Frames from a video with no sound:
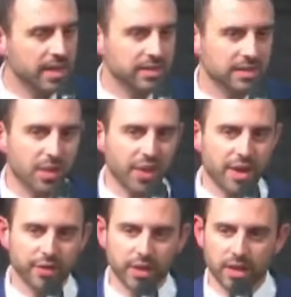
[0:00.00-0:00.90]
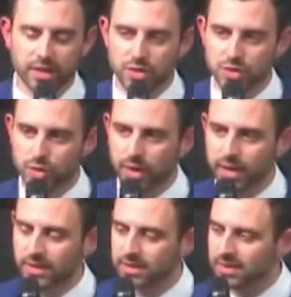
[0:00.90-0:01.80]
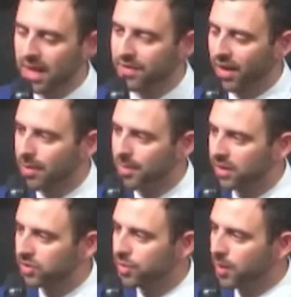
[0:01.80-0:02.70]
South Africa is trying to save Hamas